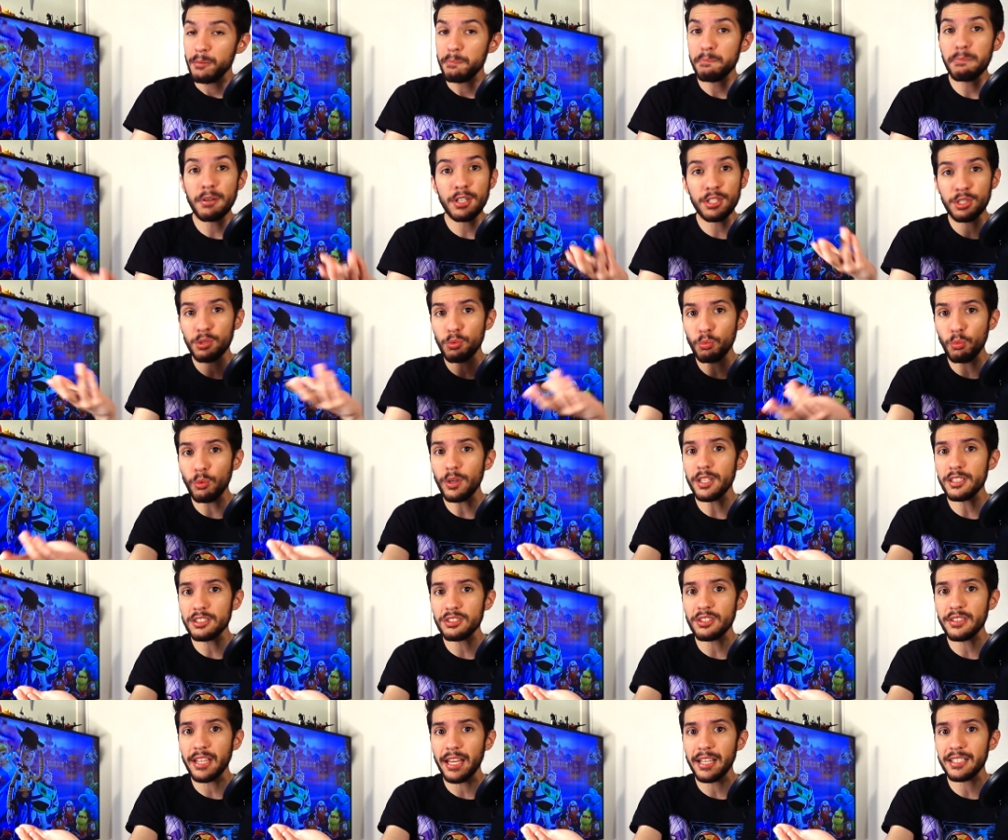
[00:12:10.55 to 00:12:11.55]
but you
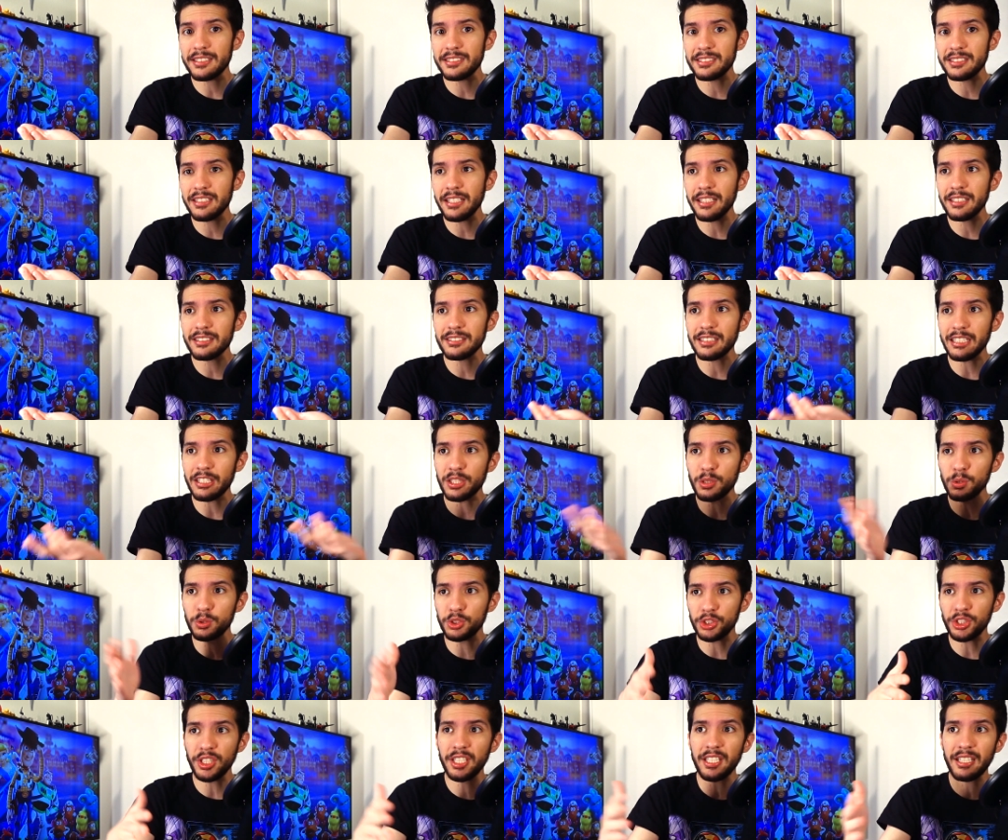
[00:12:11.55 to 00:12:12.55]
went to that extent and you
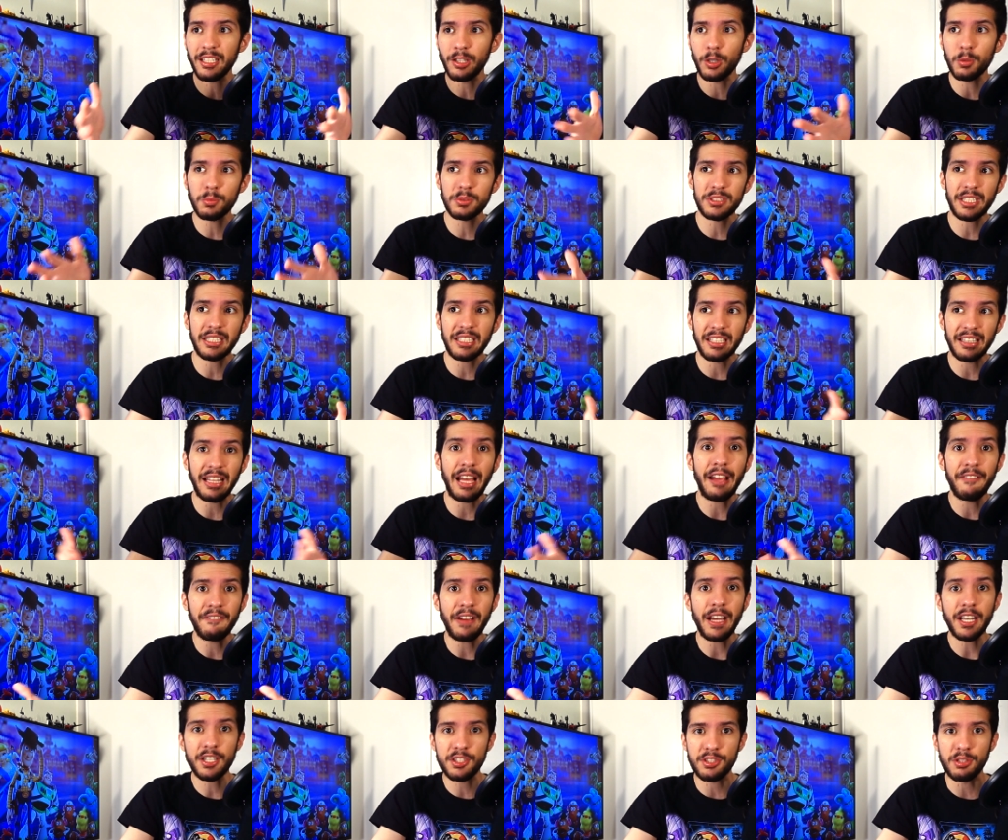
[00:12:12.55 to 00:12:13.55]
treated it almost like a
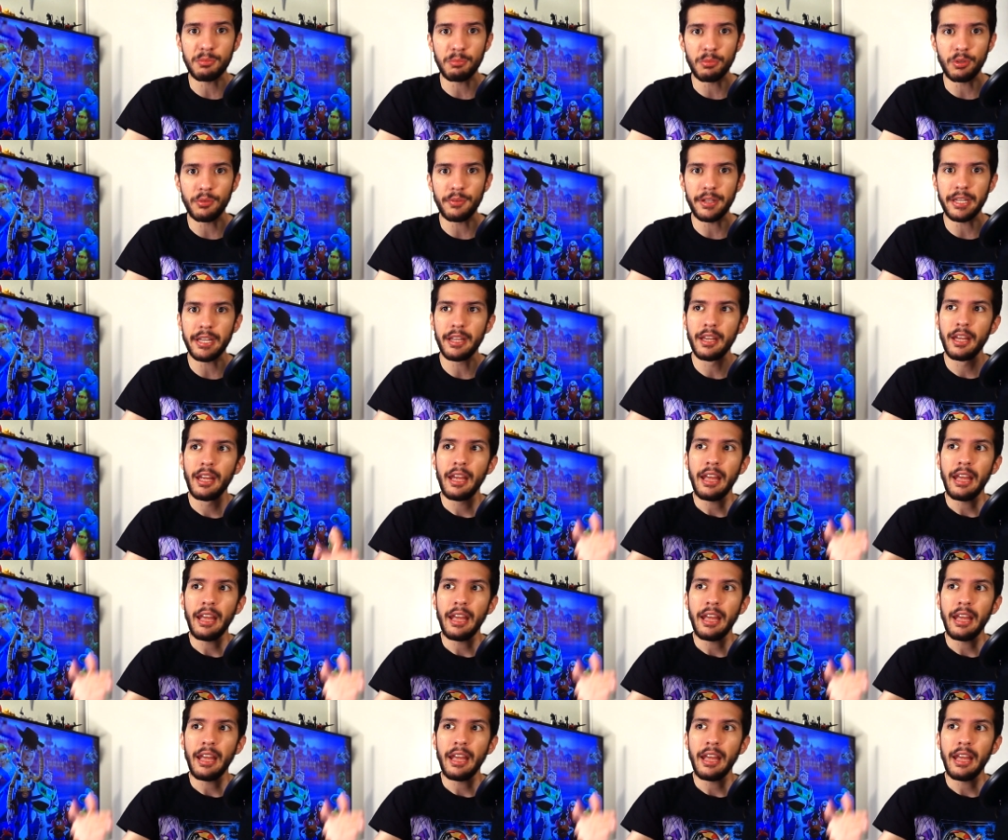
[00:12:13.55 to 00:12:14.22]
live action movie.